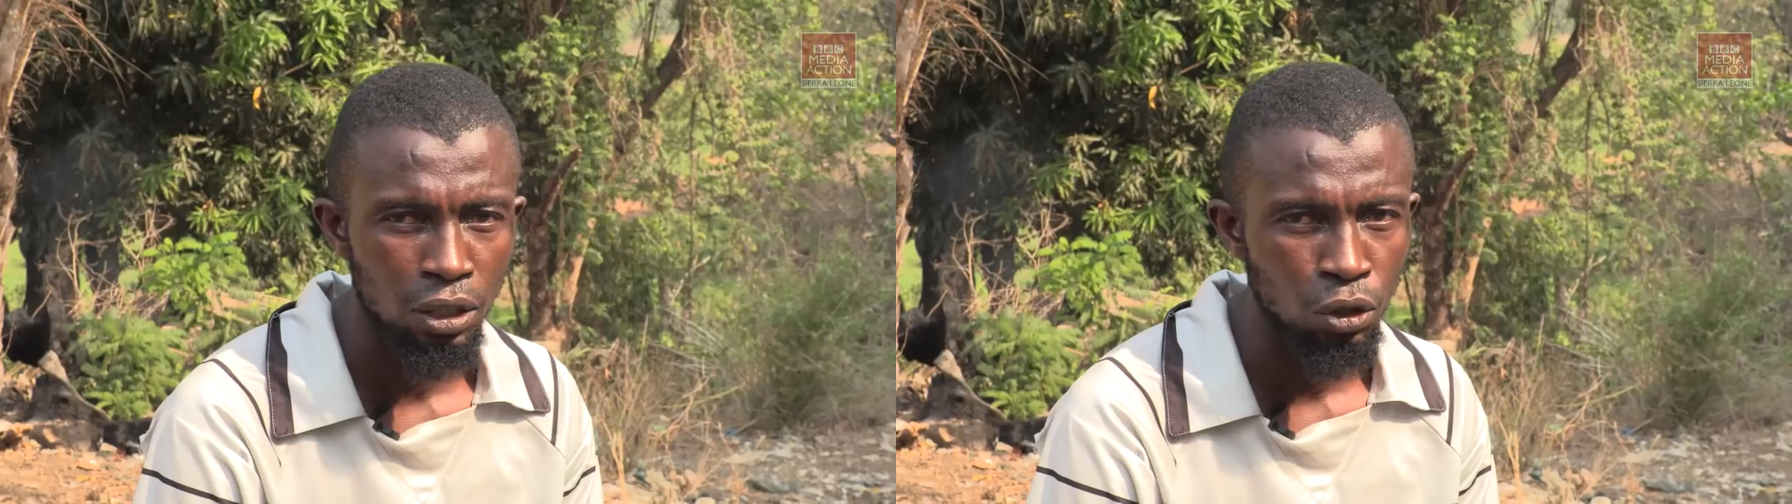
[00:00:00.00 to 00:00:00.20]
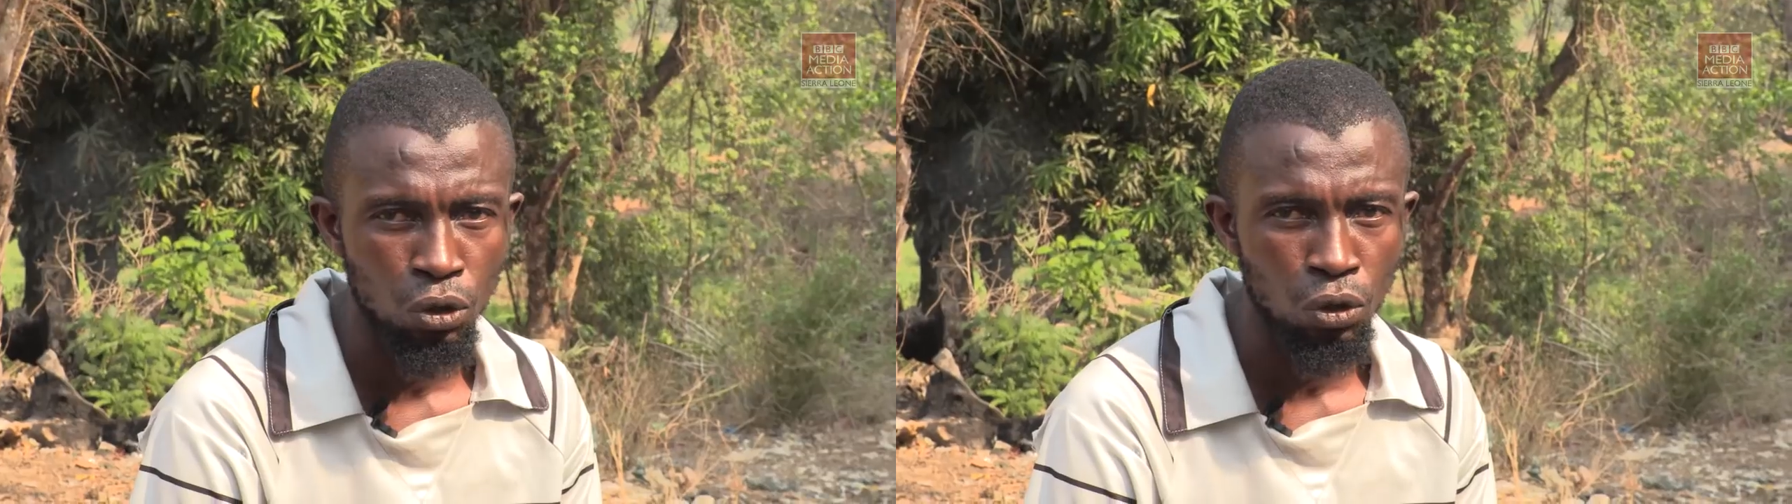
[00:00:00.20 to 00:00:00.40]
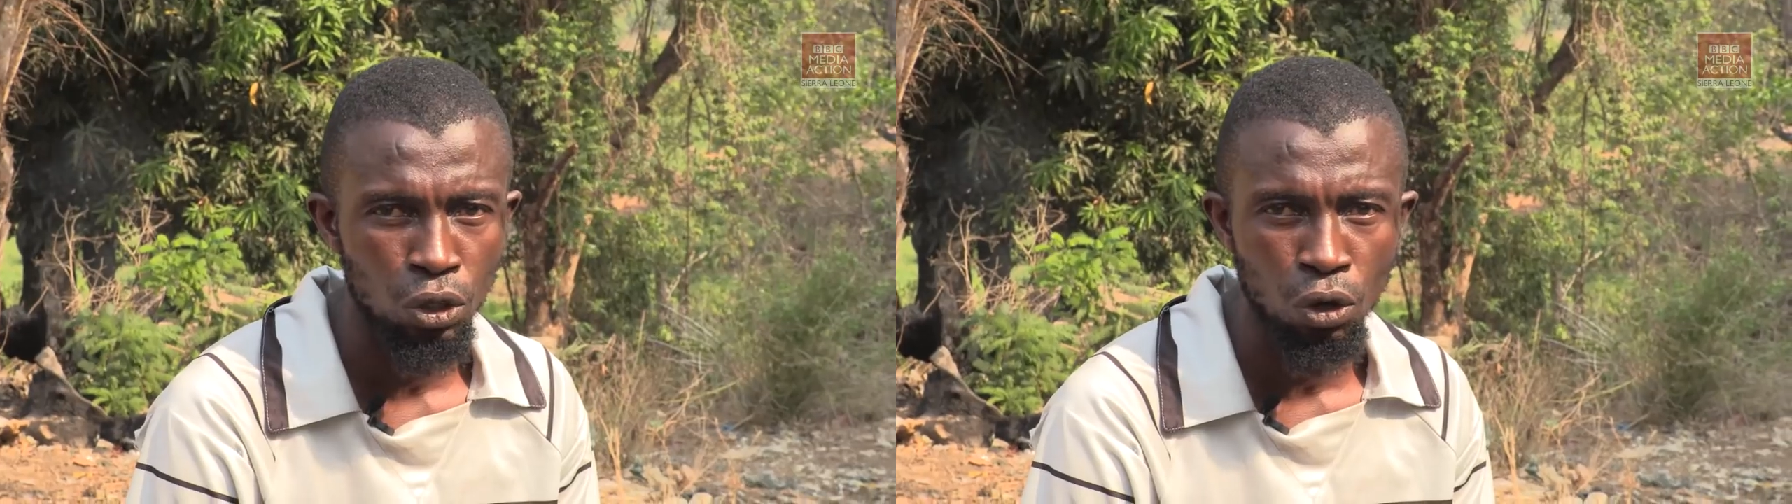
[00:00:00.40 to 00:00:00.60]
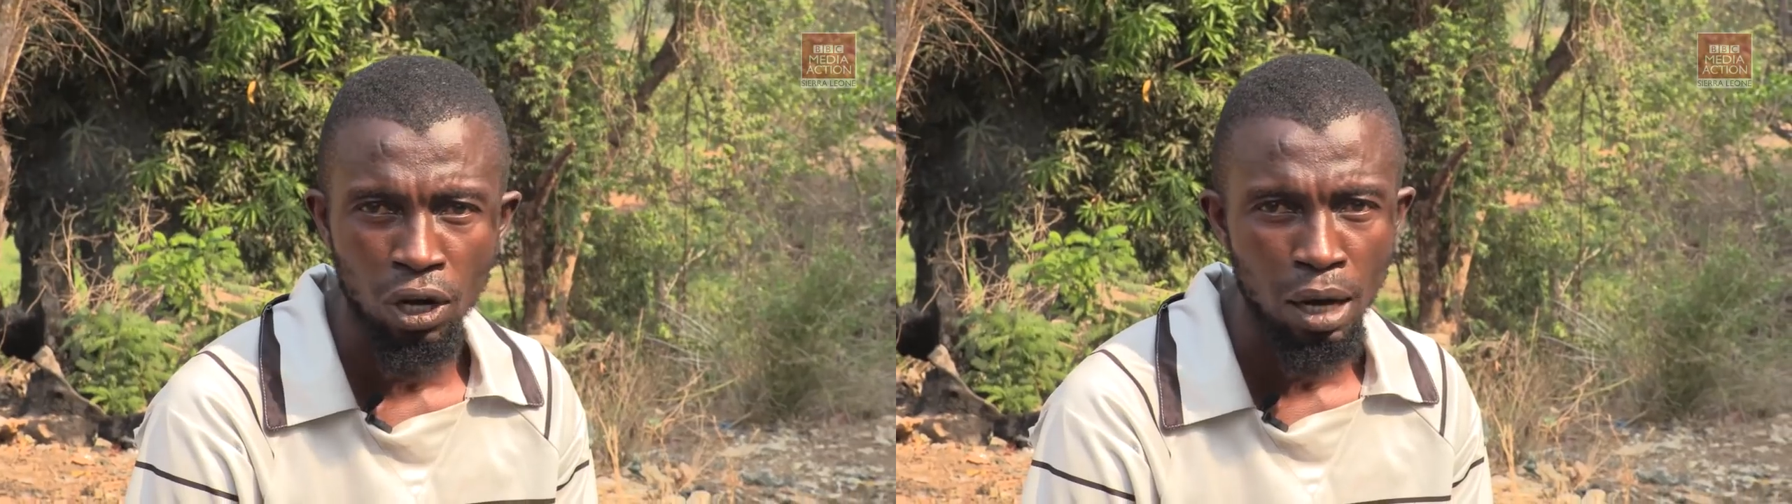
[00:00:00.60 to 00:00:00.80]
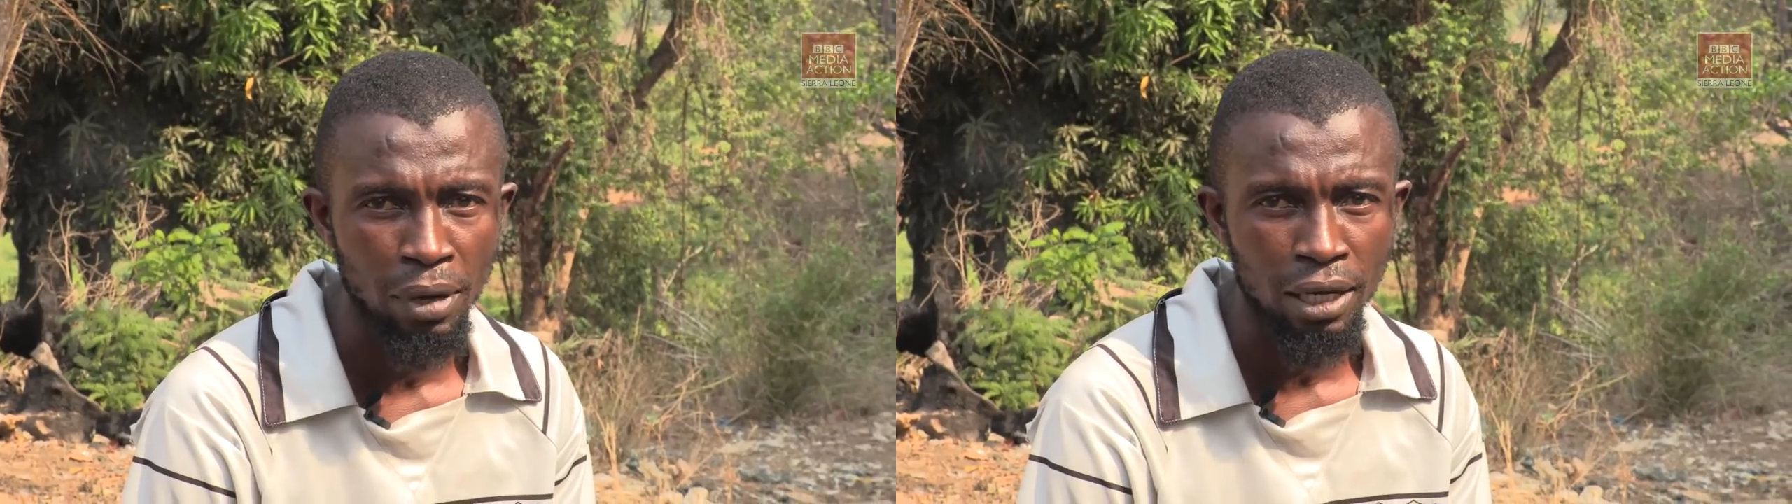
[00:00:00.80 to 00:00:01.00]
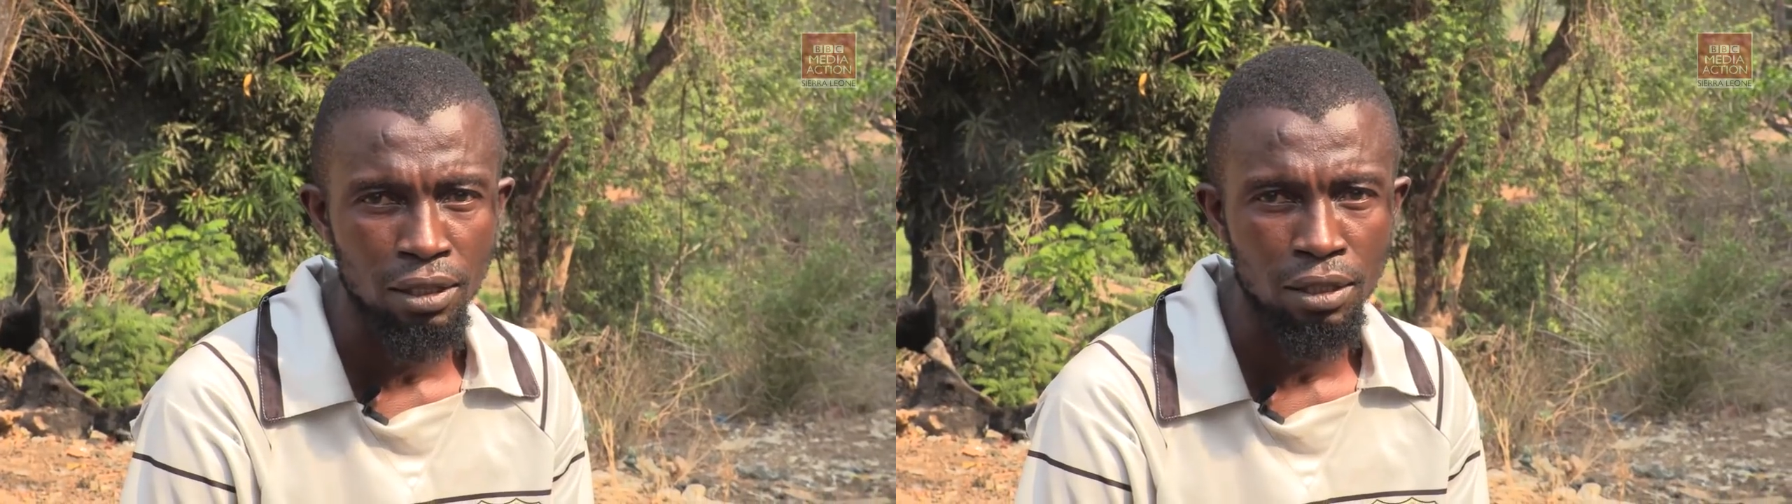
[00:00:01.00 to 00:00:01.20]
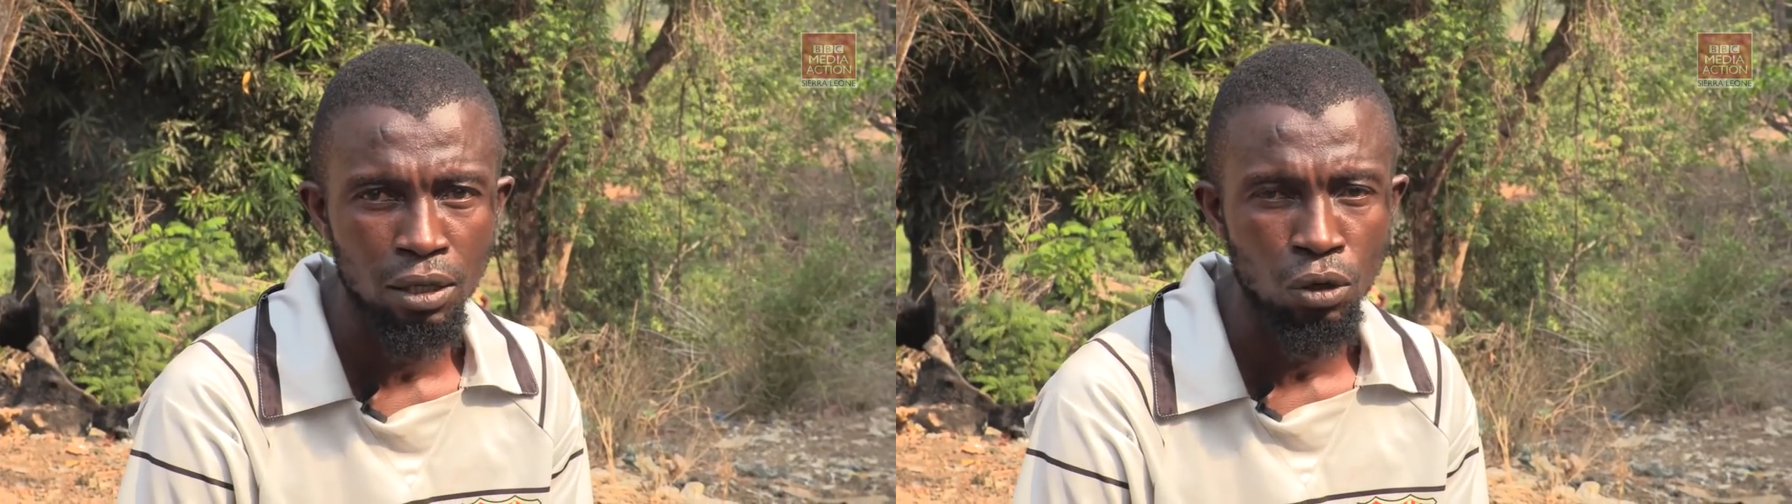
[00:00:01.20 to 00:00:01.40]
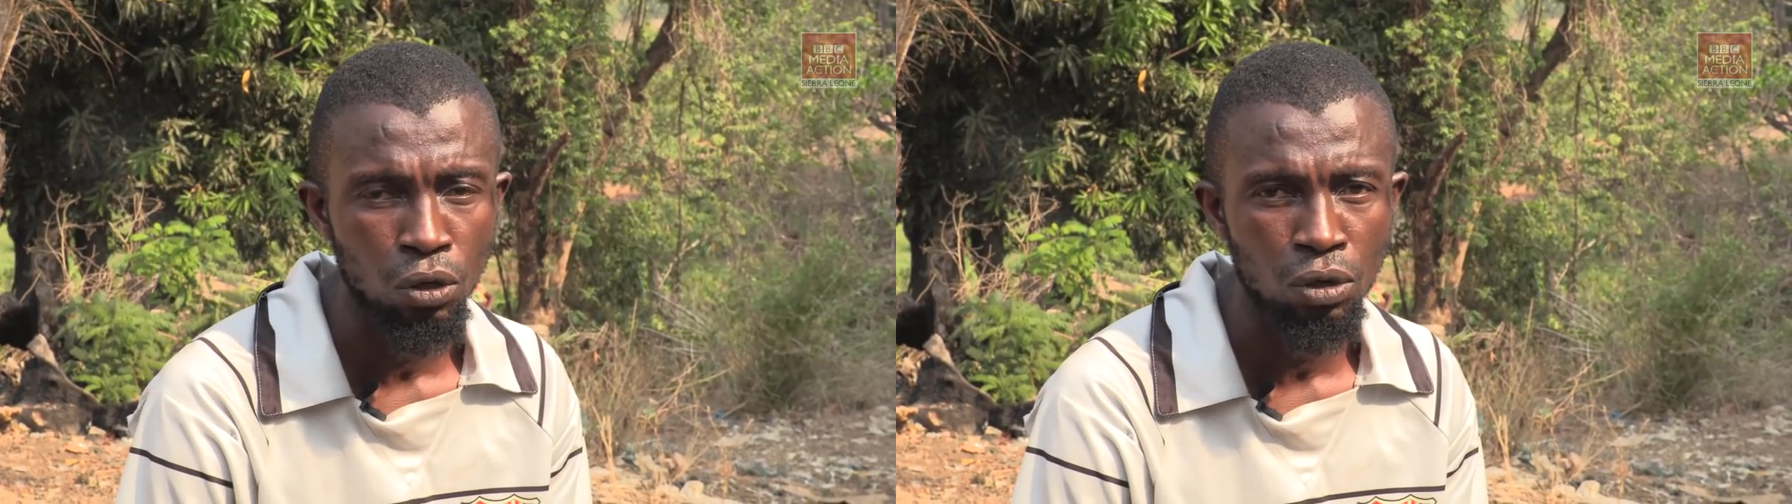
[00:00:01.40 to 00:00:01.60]
he don't know, he lock him back, he
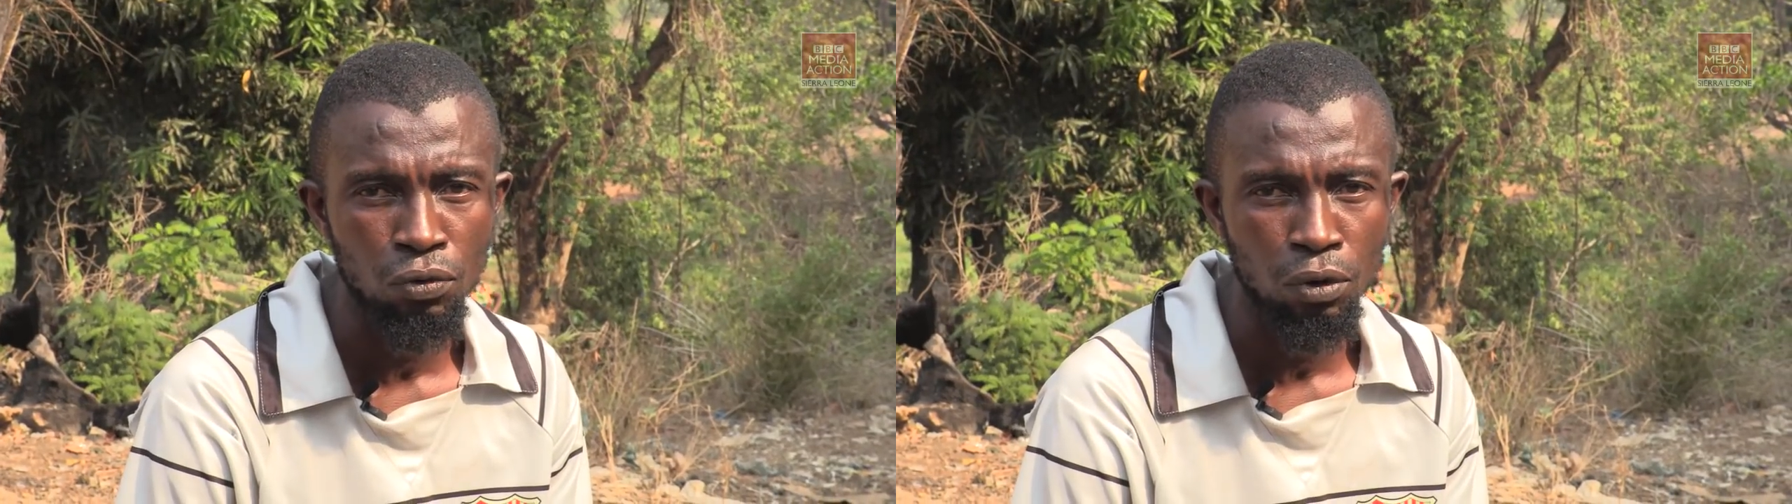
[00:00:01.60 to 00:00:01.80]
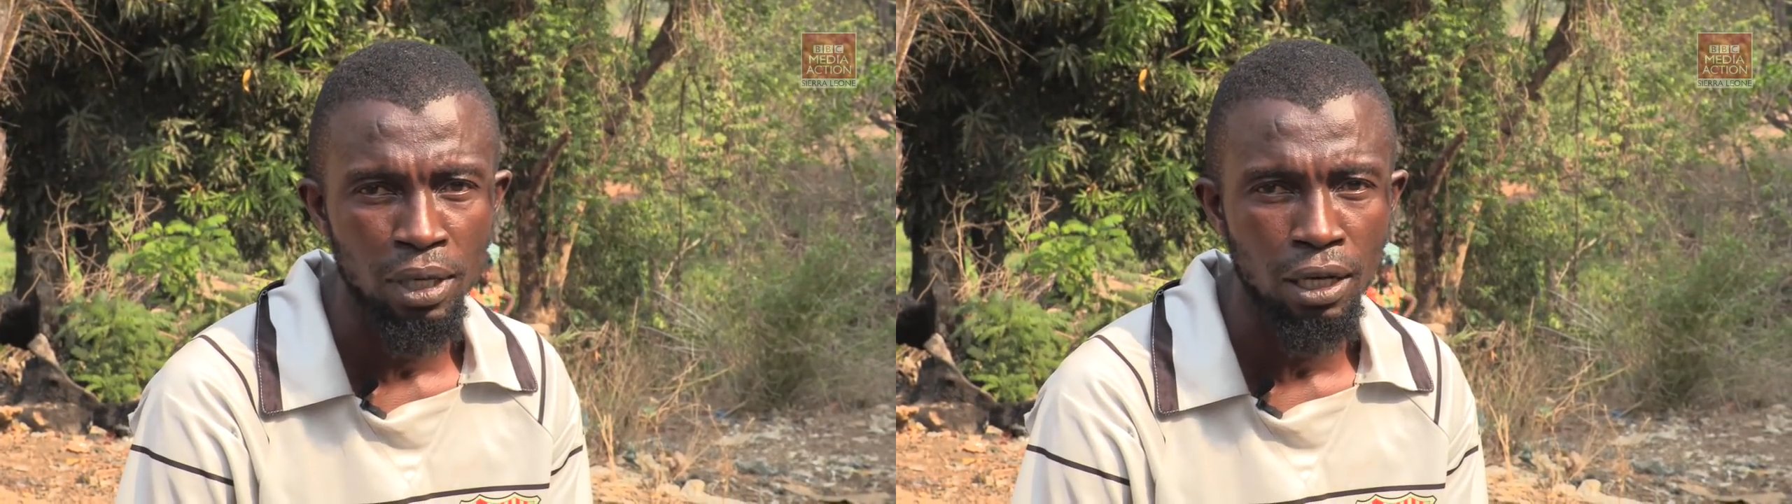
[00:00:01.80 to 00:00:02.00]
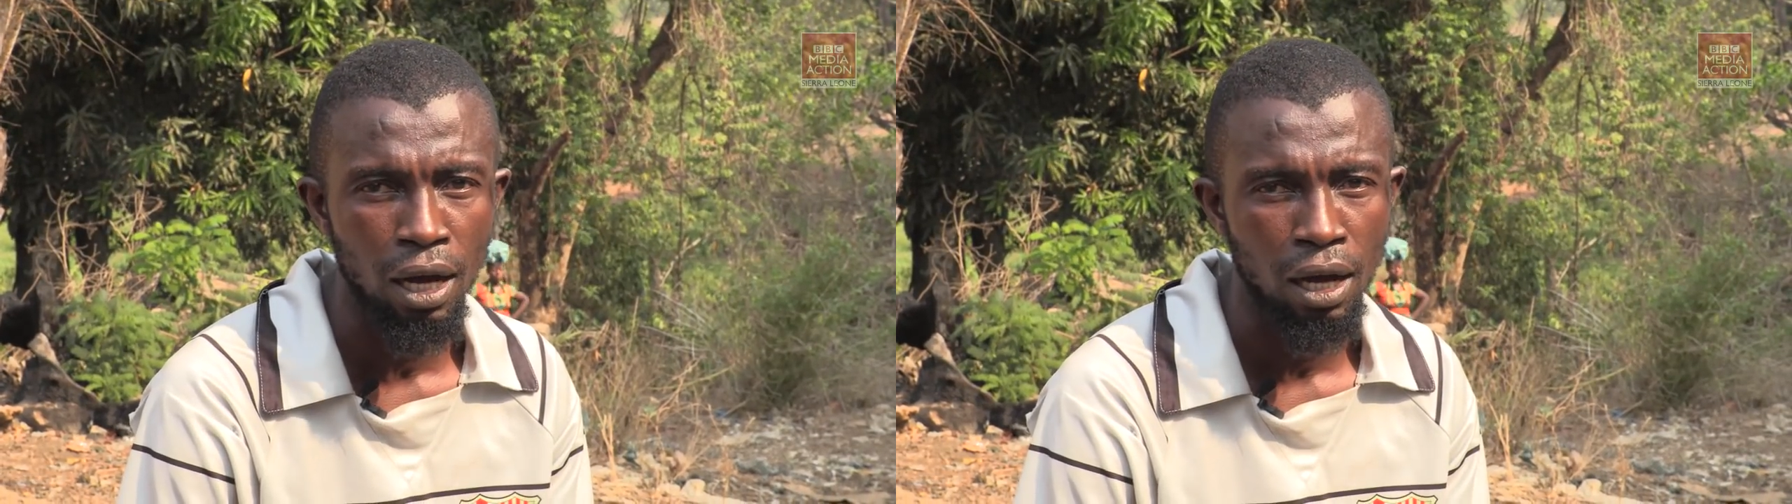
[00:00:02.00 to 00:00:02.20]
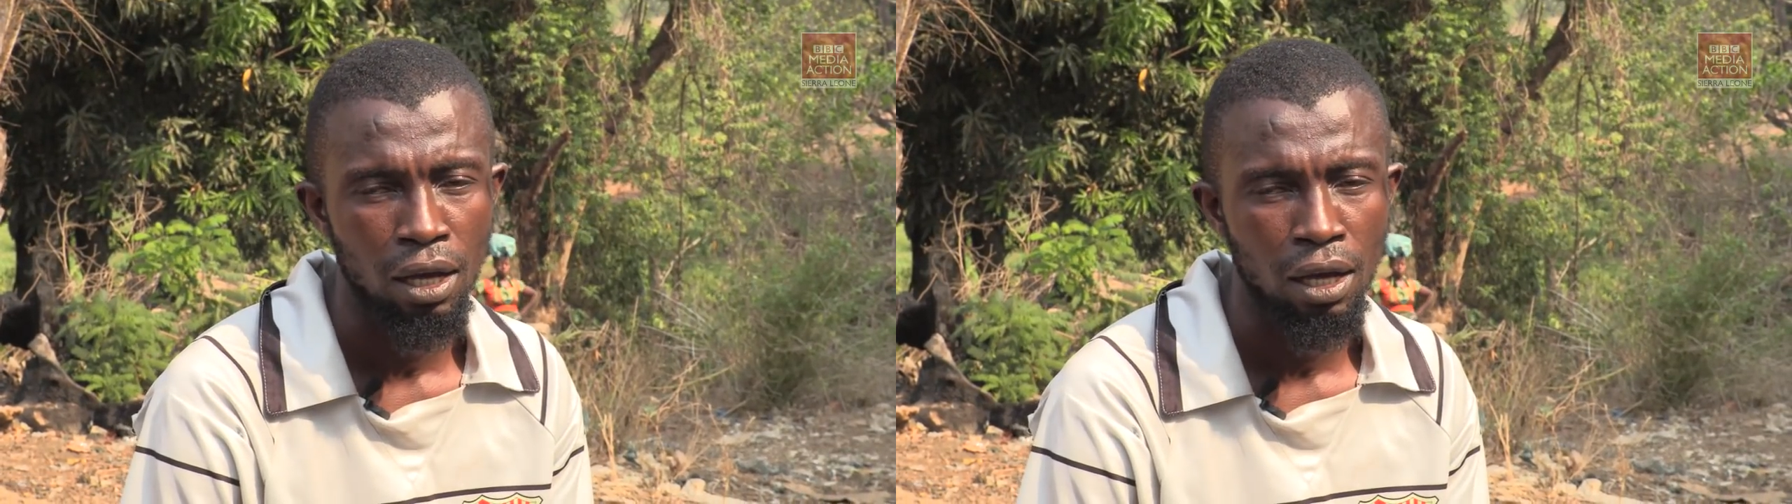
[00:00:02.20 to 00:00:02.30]
say he don't know for make.